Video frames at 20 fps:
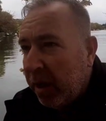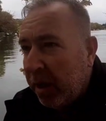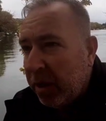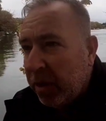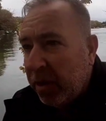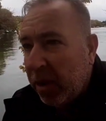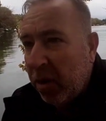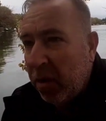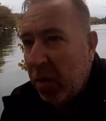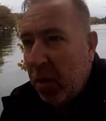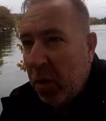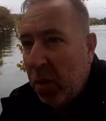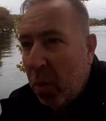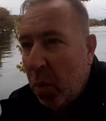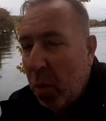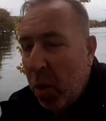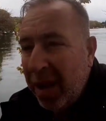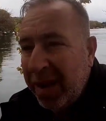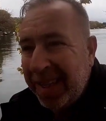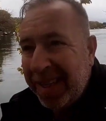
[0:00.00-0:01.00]
So
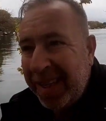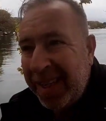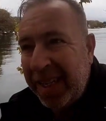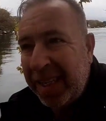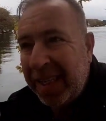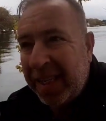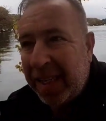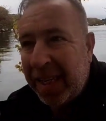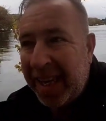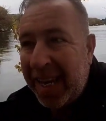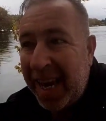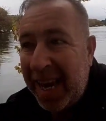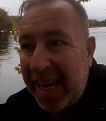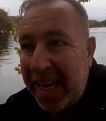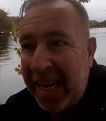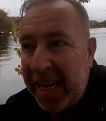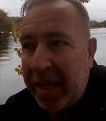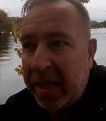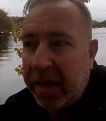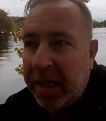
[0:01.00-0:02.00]
once these
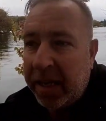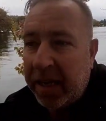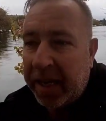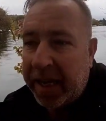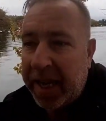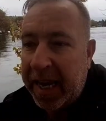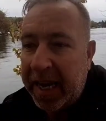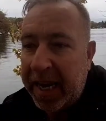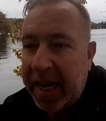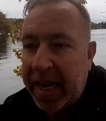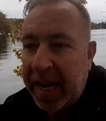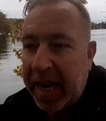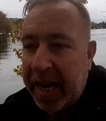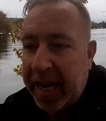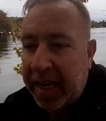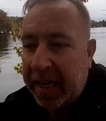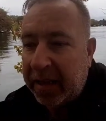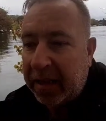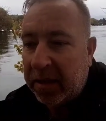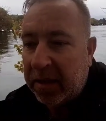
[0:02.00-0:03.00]
little kiddie
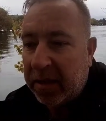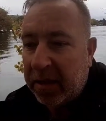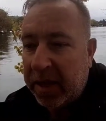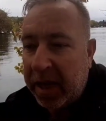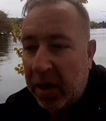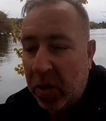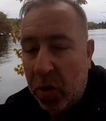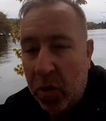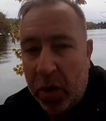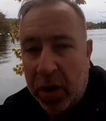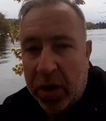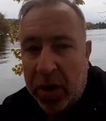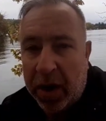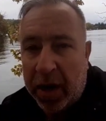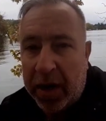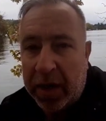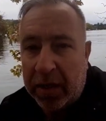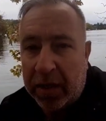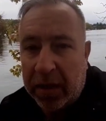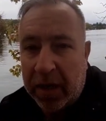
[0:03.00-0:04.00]
gangs get
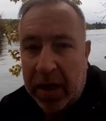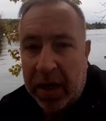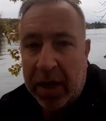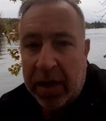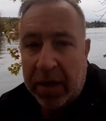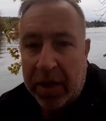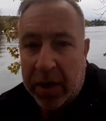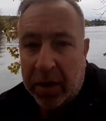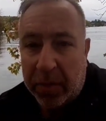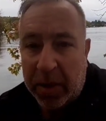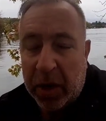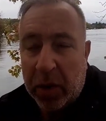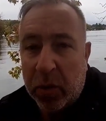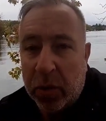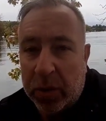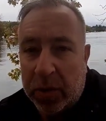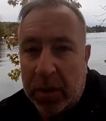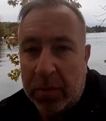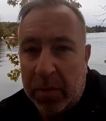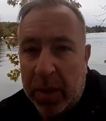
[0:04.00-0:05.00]
organized, they're going to be
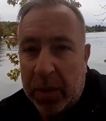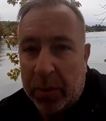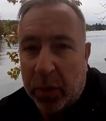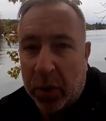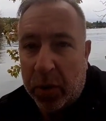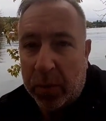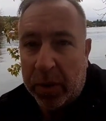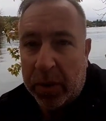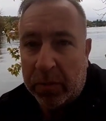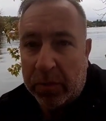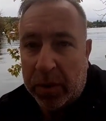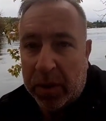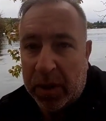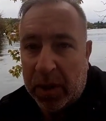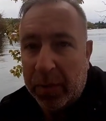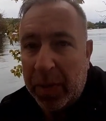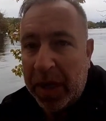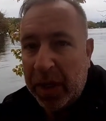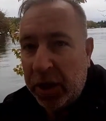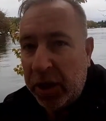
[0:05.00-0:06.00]
causing big problems,
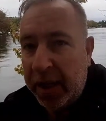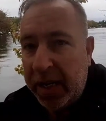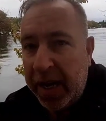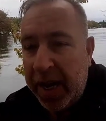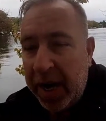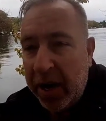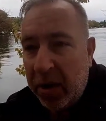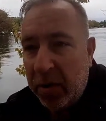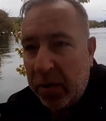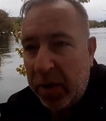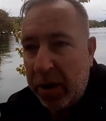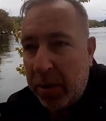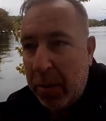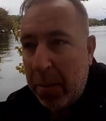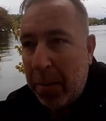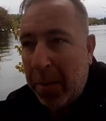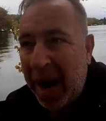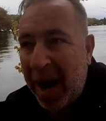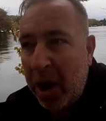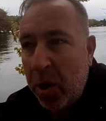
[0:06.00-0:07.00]
especially now they're
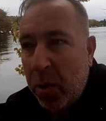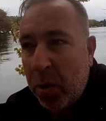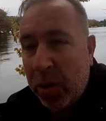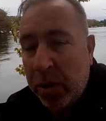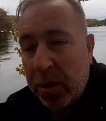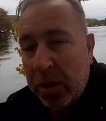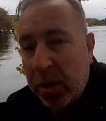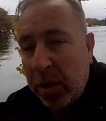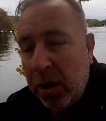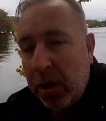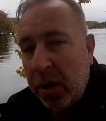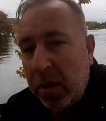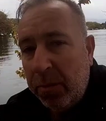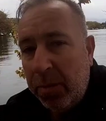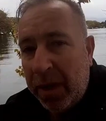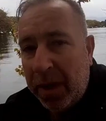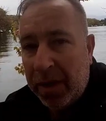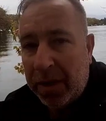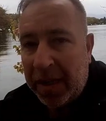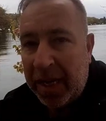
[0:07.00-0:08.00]
empowered
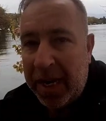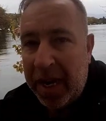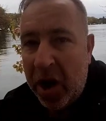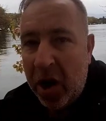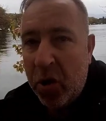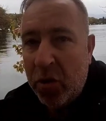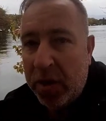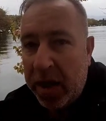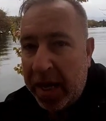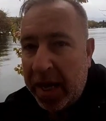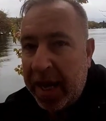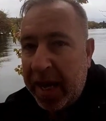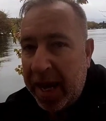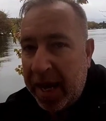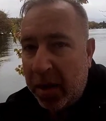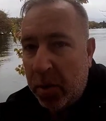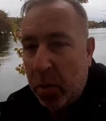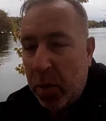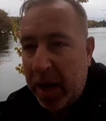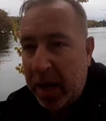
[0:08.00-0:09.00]
because they know they can
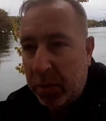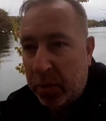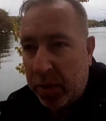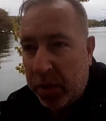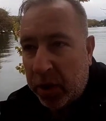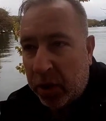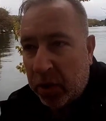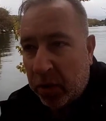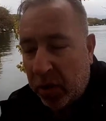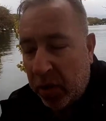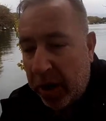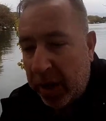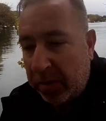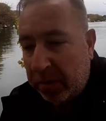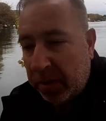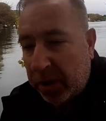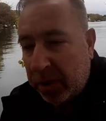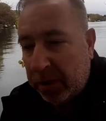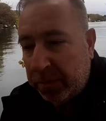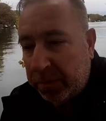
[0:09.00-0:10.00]
get away with the
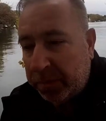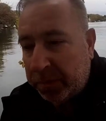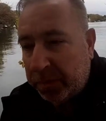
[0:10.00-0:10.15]
crimes.